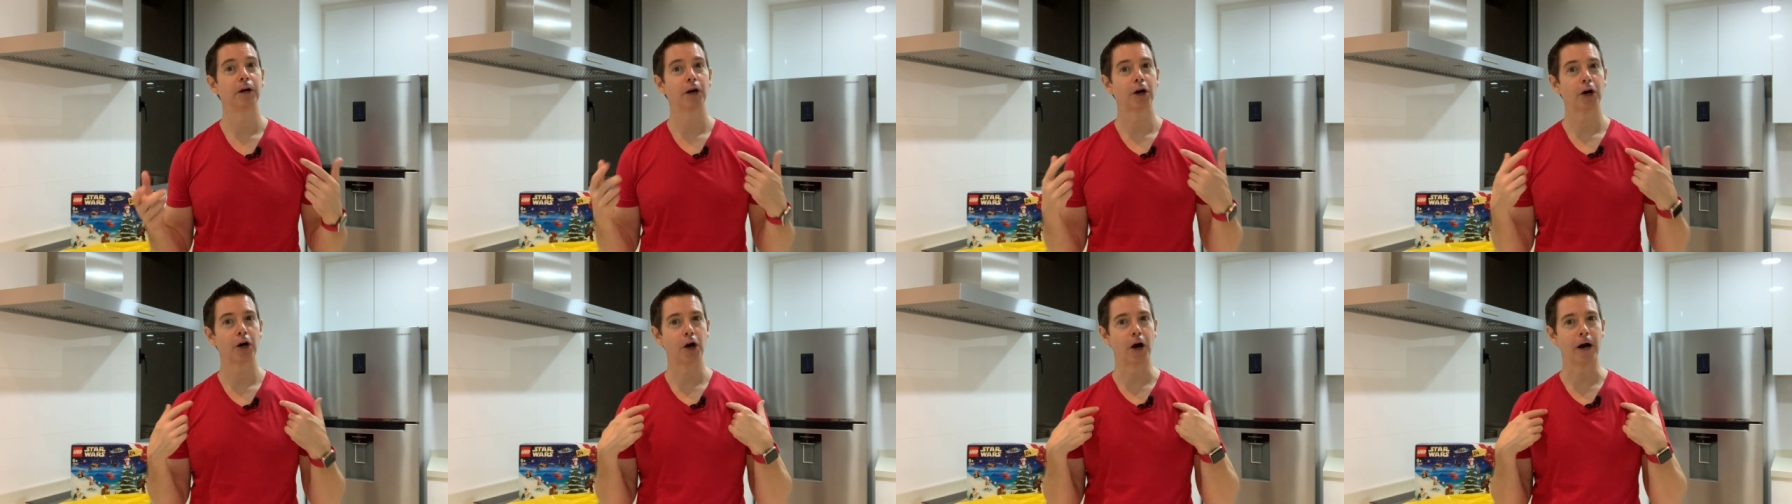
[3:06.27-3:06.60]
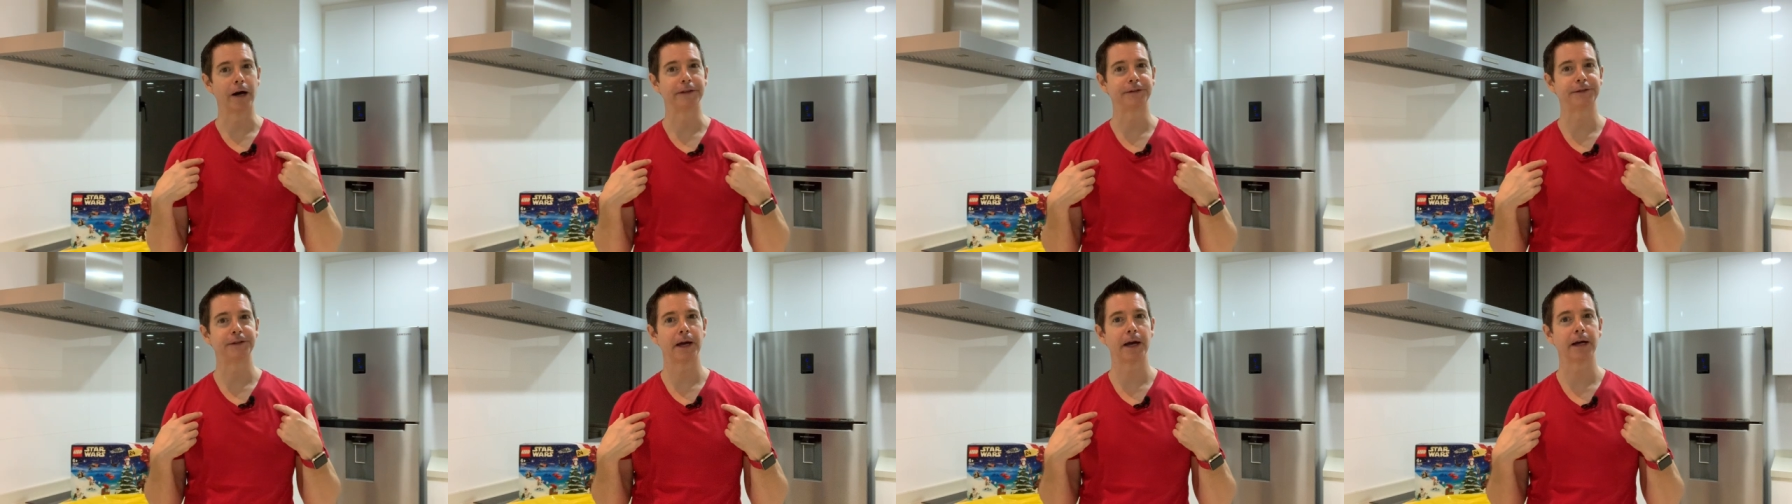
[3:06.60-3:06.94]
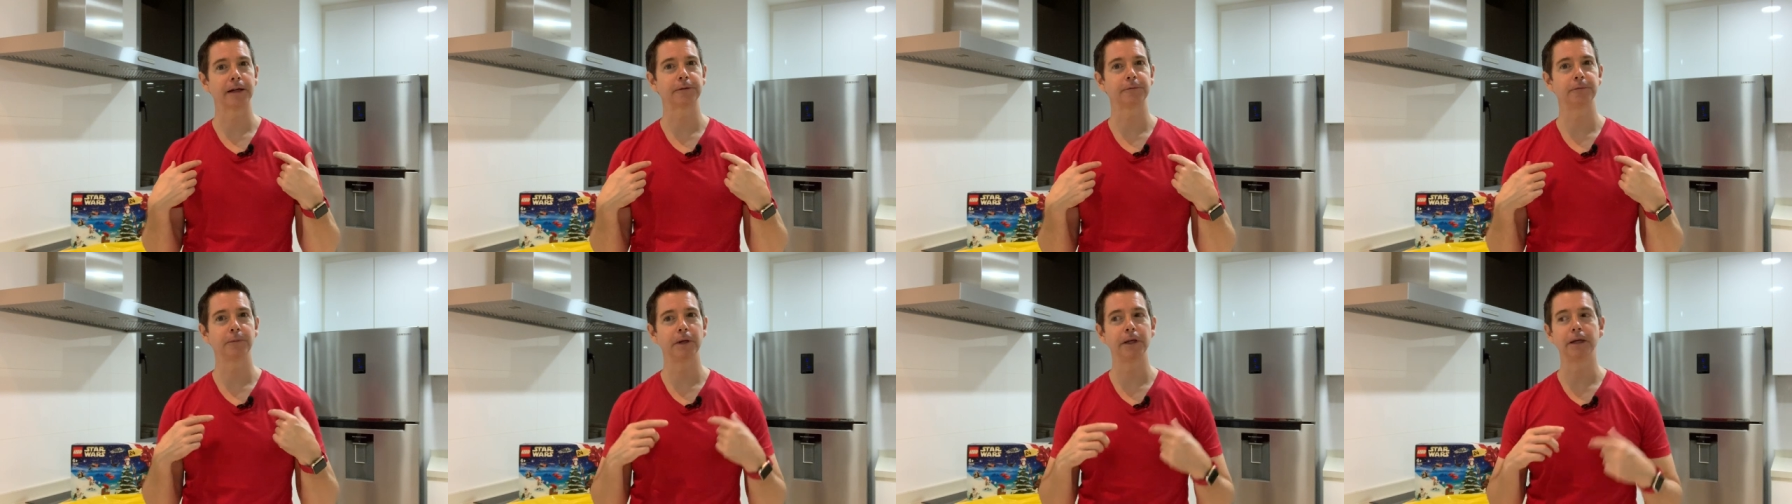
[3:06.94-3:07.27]
contact
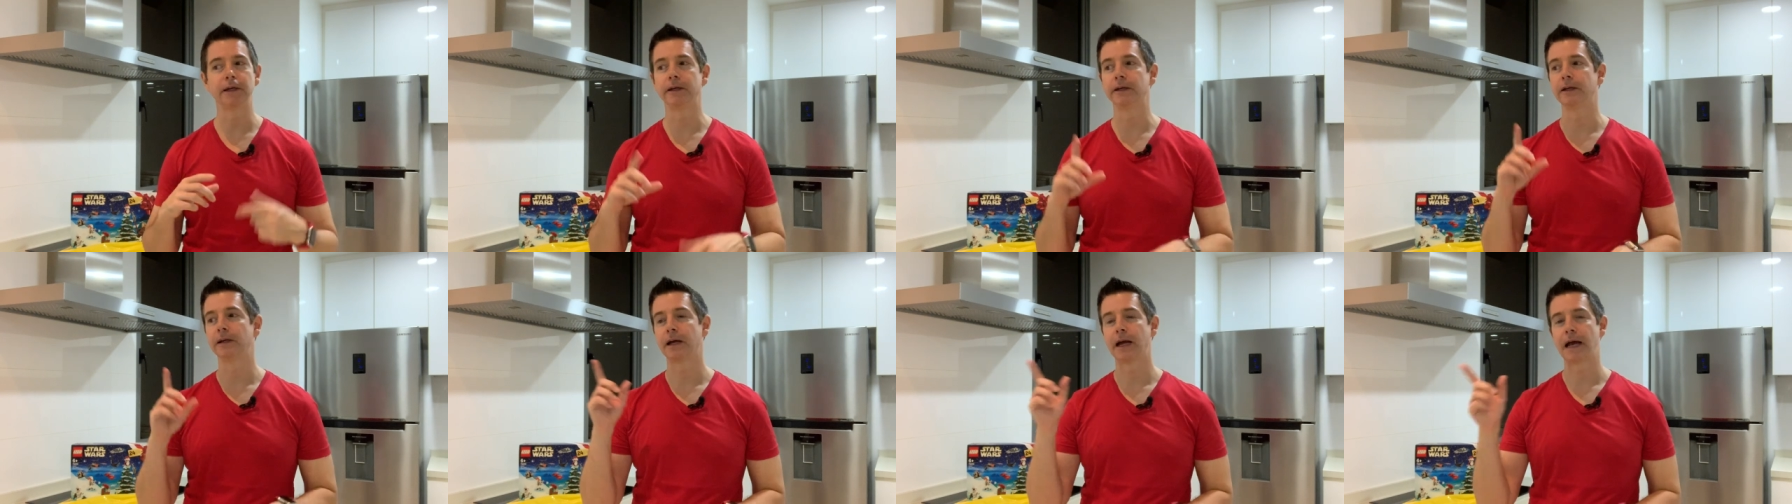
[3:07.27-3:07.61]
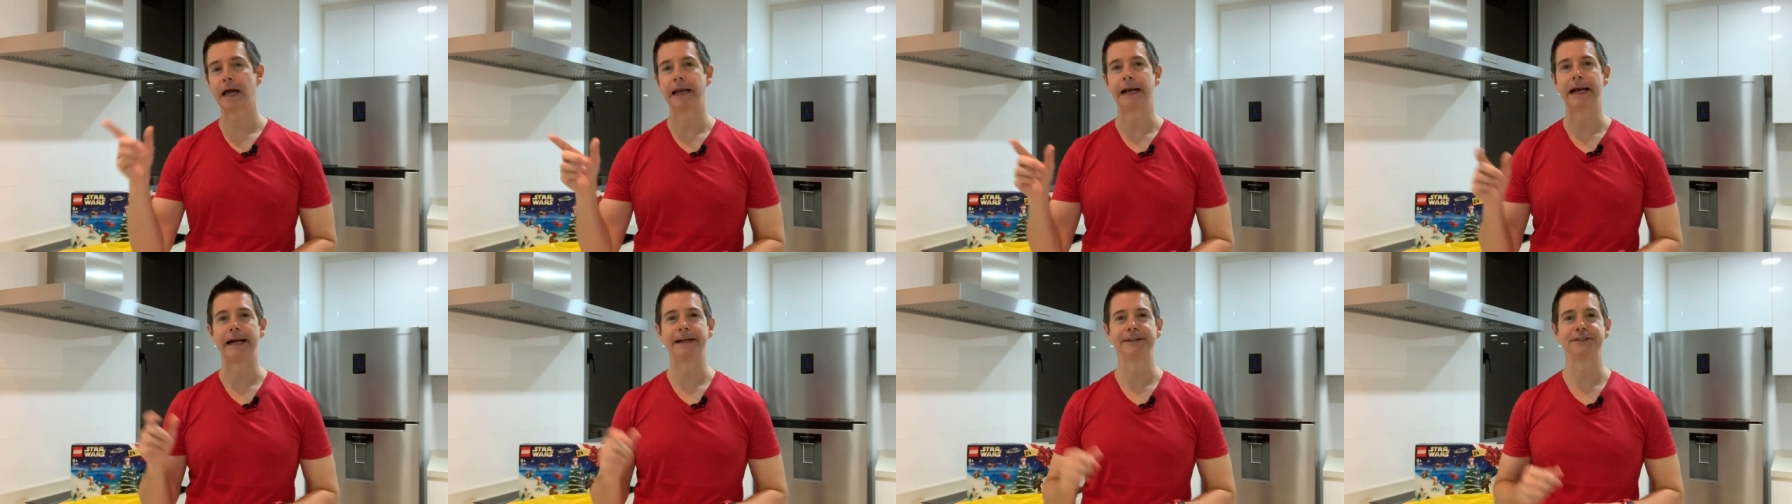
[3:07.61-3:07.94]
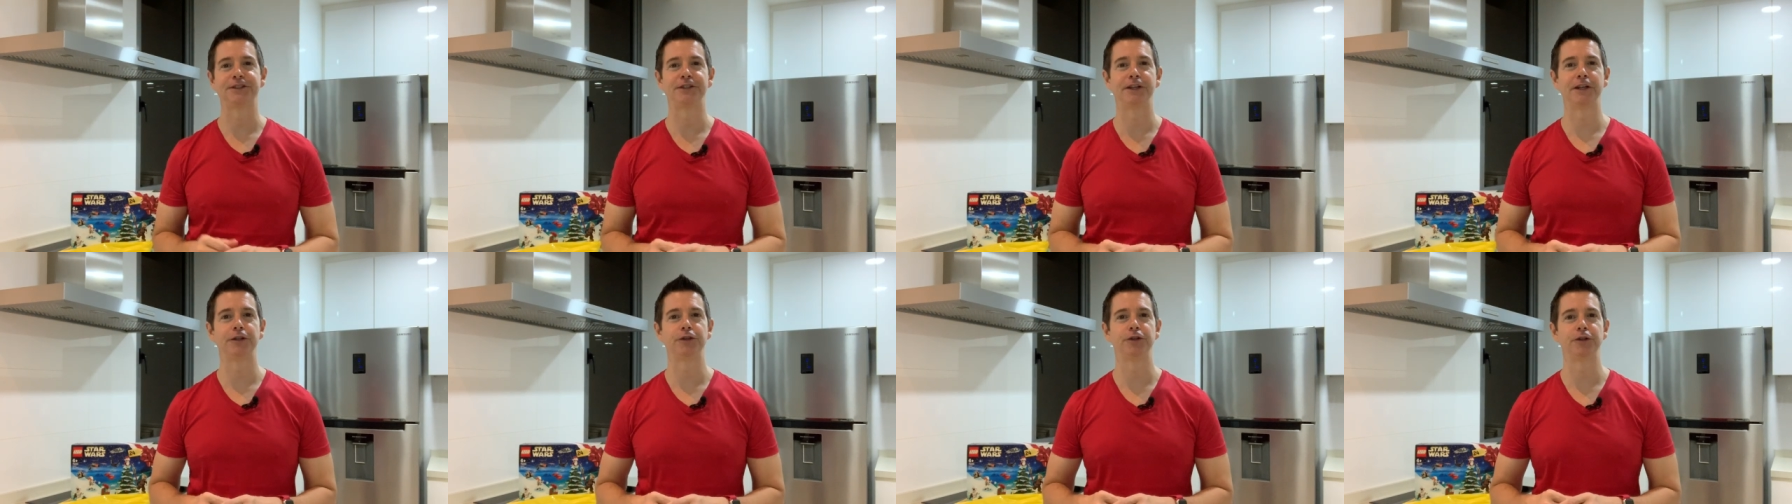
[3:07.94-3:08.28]
me, and I'll
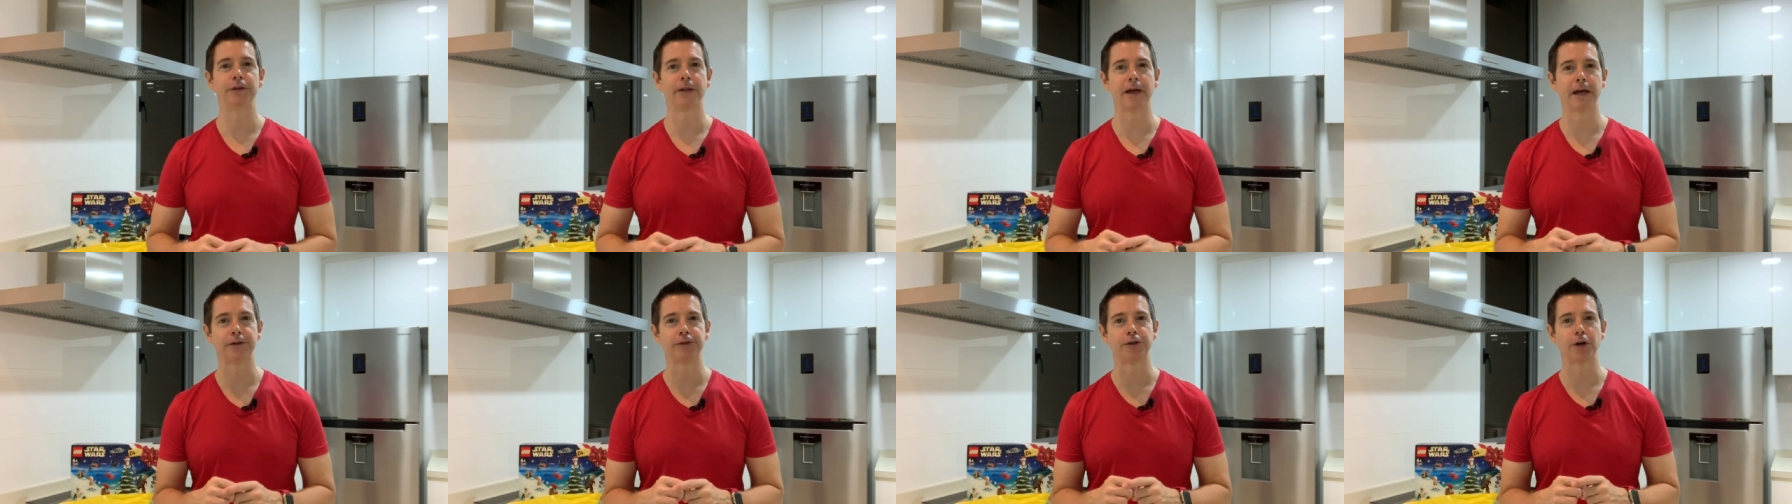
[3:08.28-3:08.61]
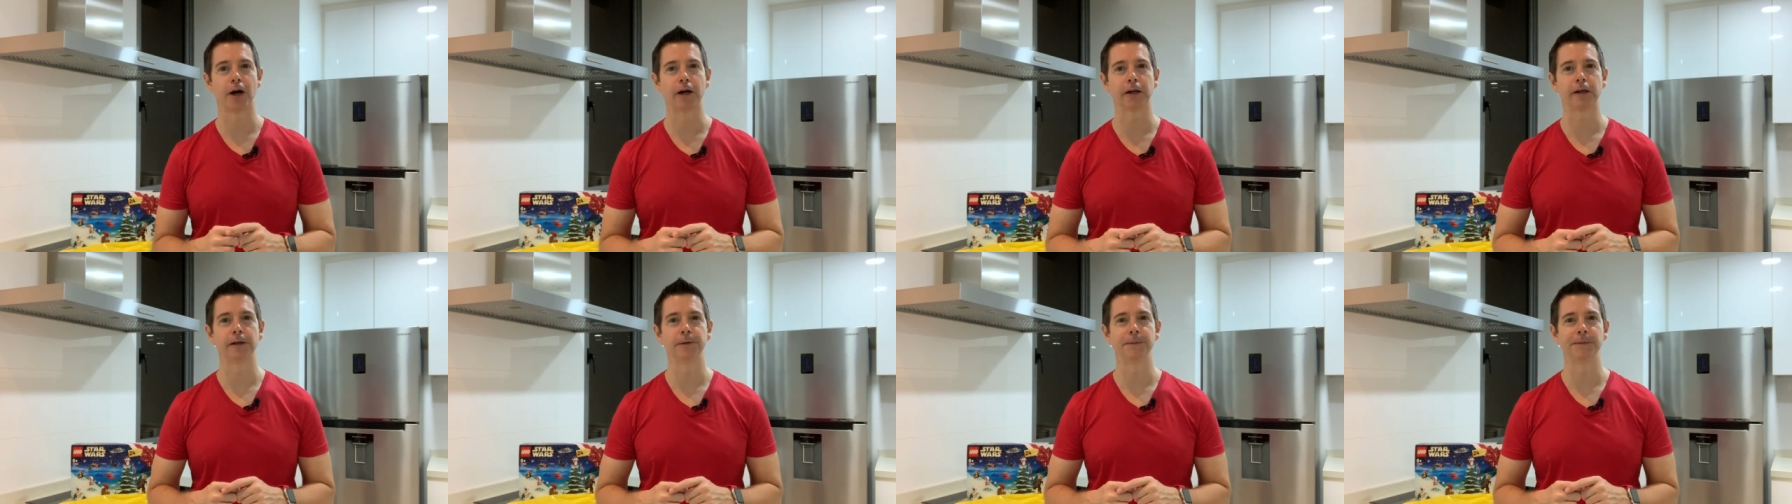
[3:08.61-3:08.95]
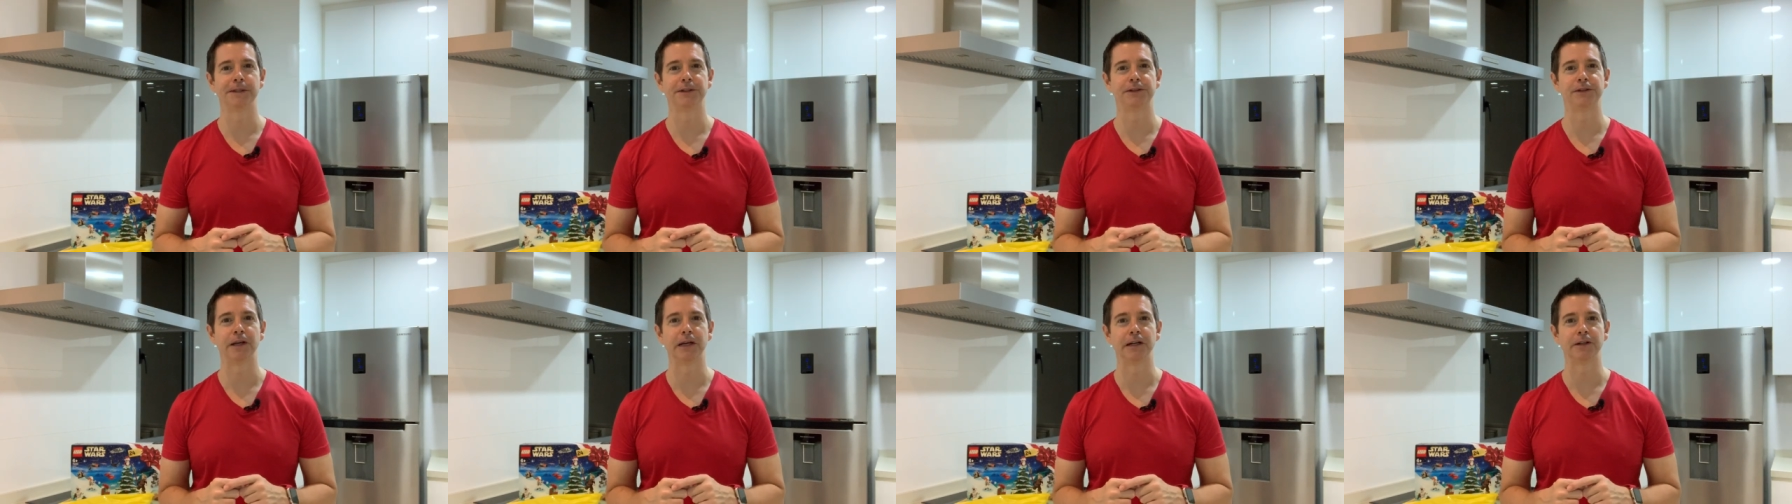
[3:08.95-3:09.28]
send you that
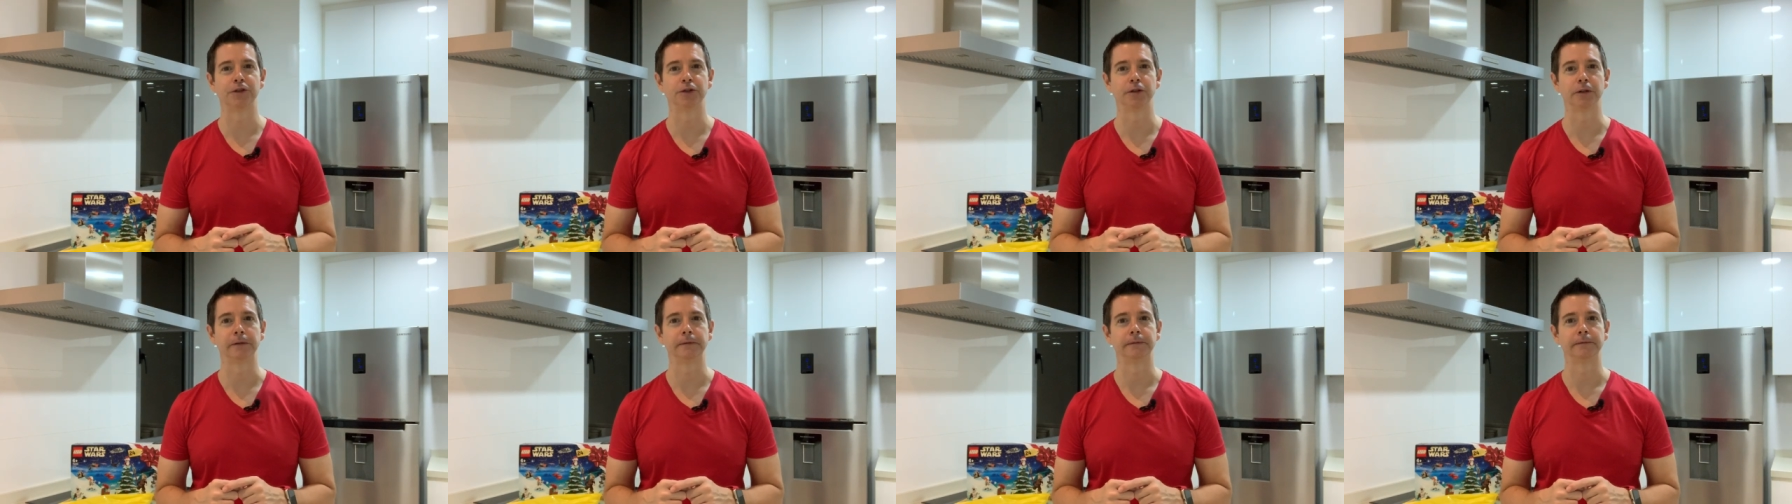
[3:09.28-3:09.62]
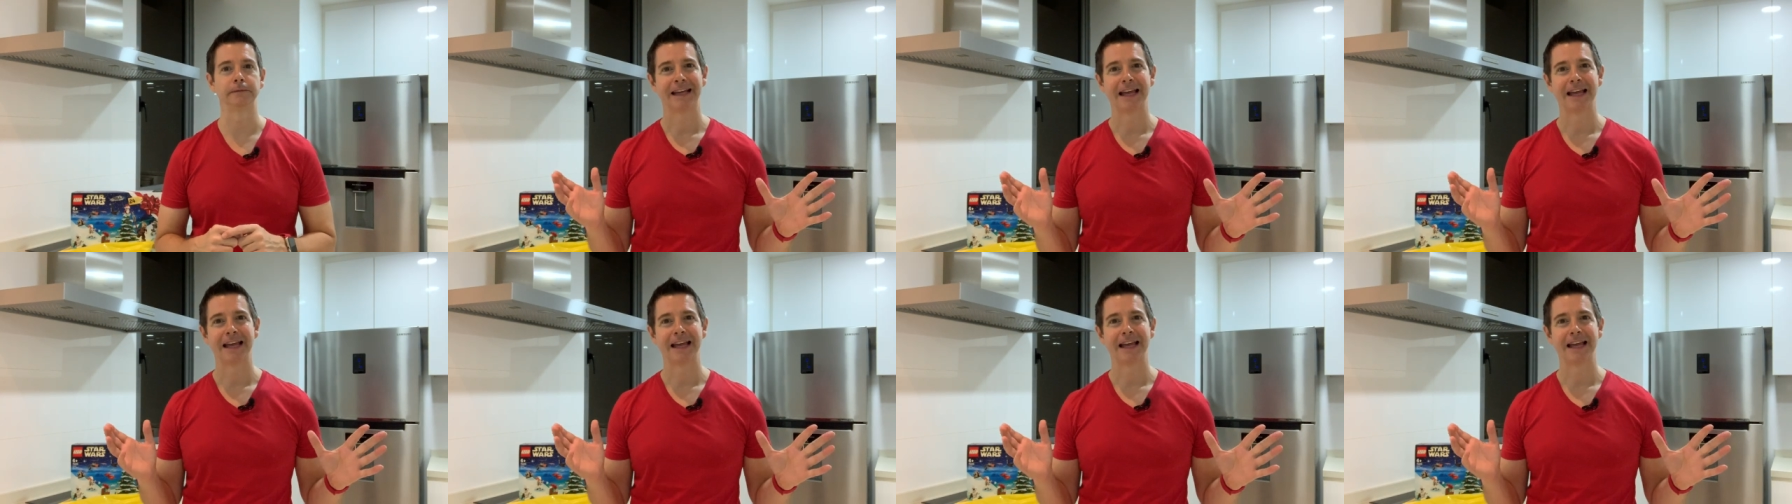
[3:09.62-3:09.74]
documentation.